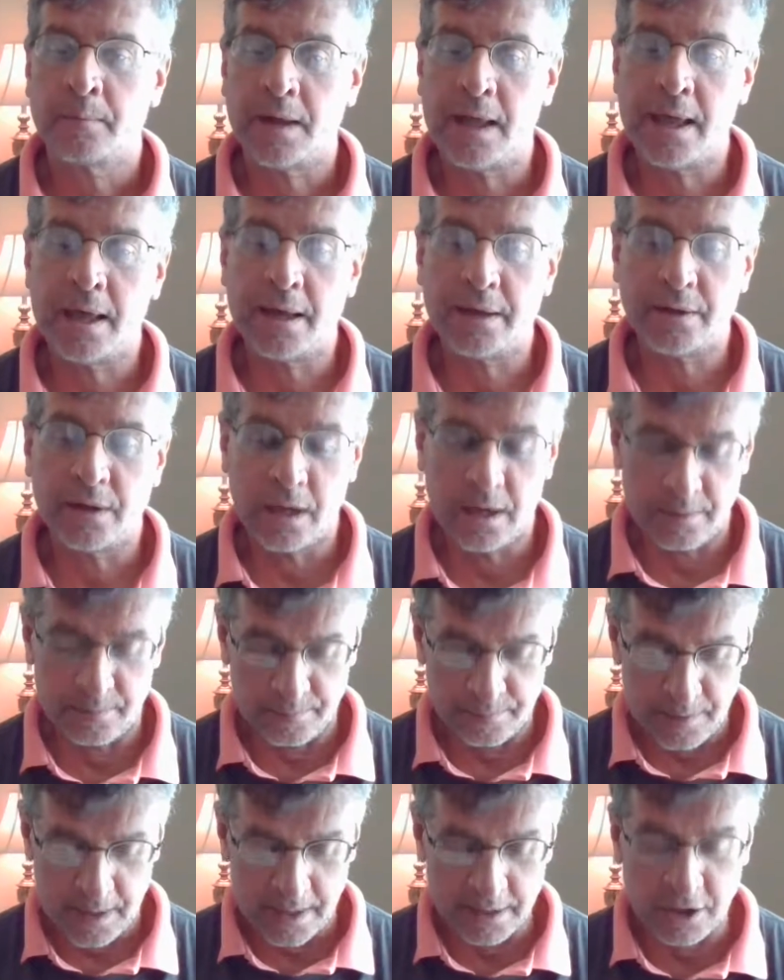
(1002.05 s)
and
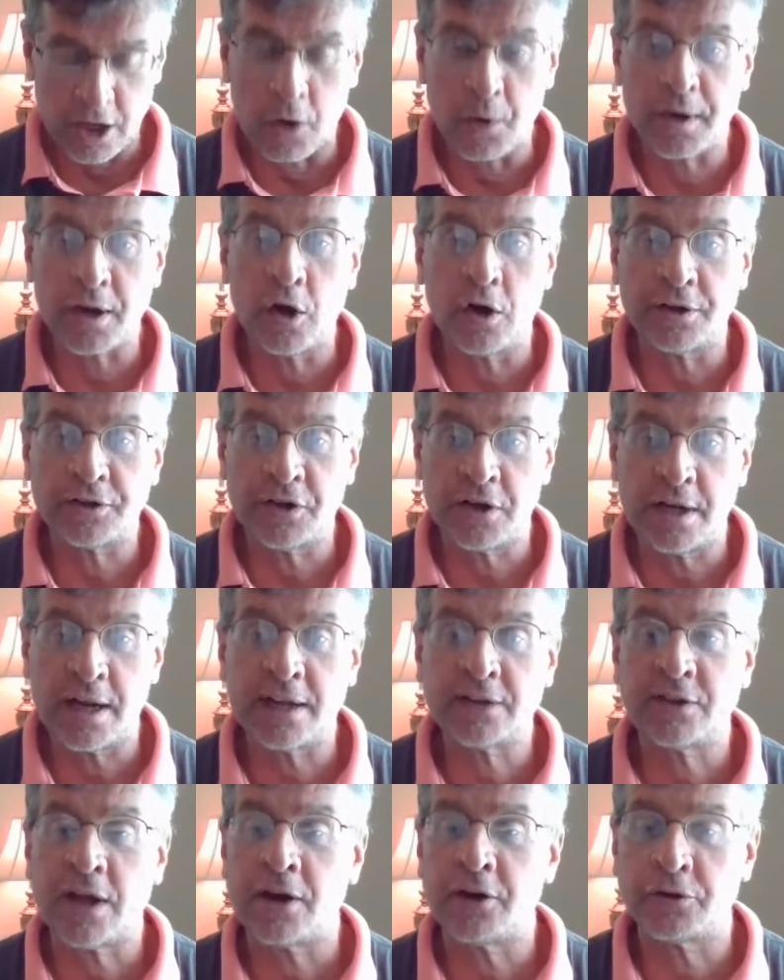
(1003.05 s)
going on to the
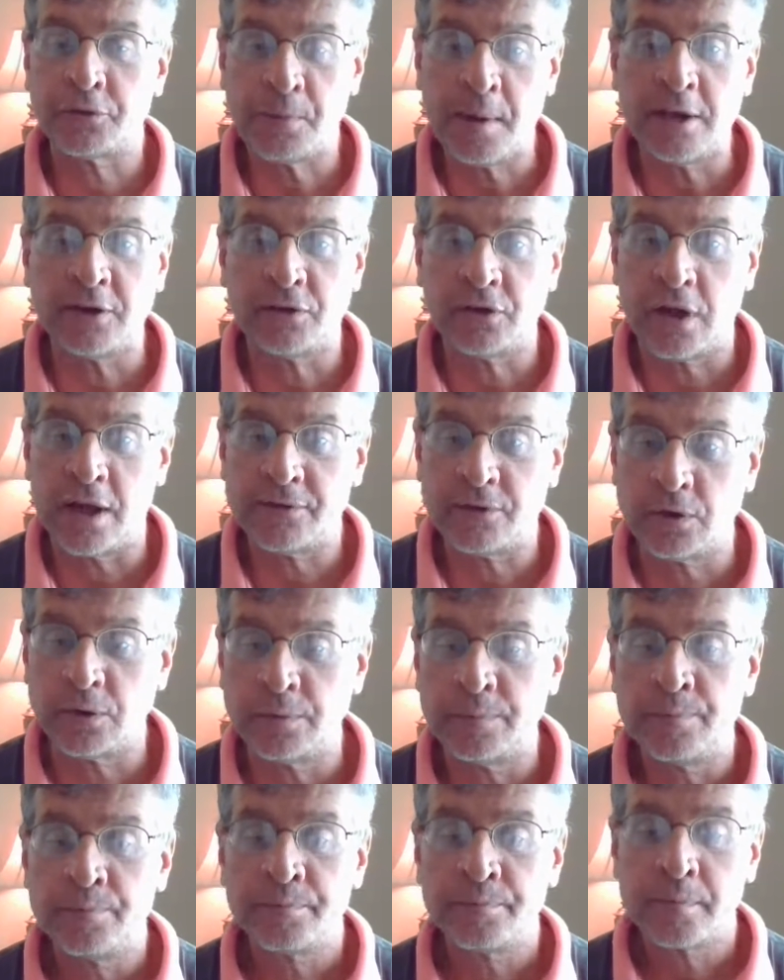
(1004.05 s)
next outer space
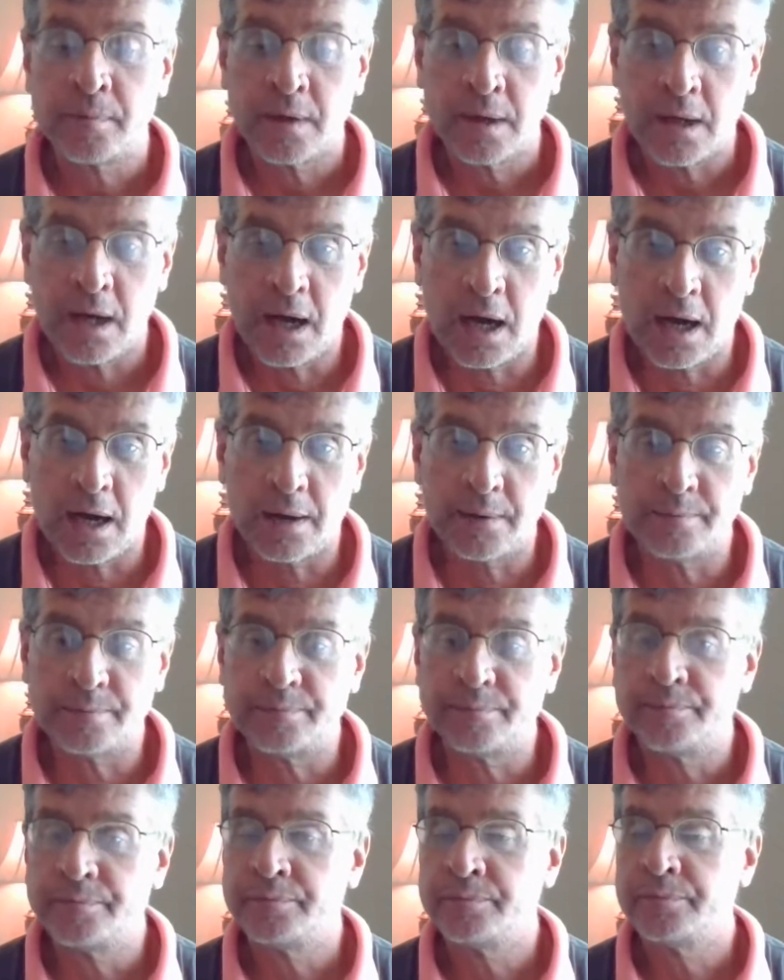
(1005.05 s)
level
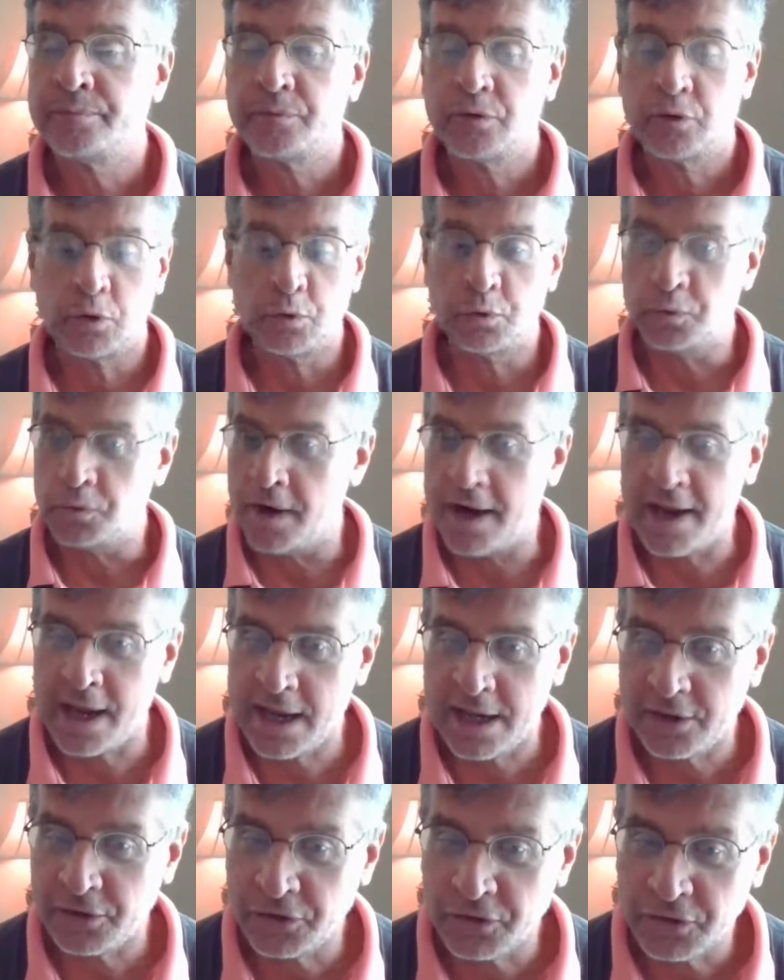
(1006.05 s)
to
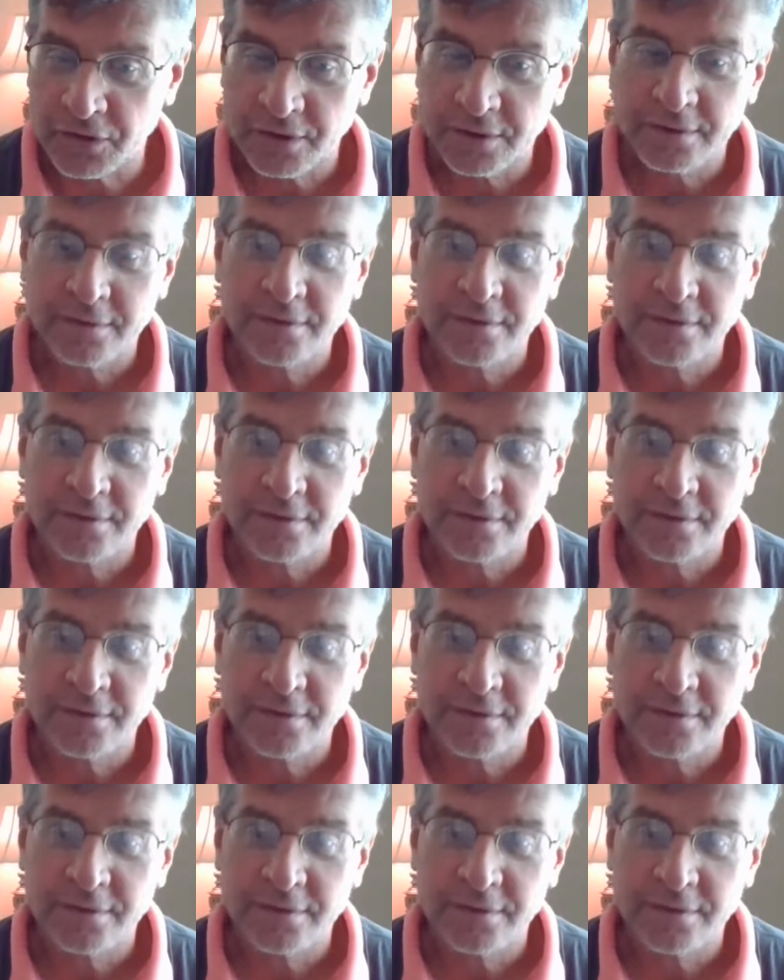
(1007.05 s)
raise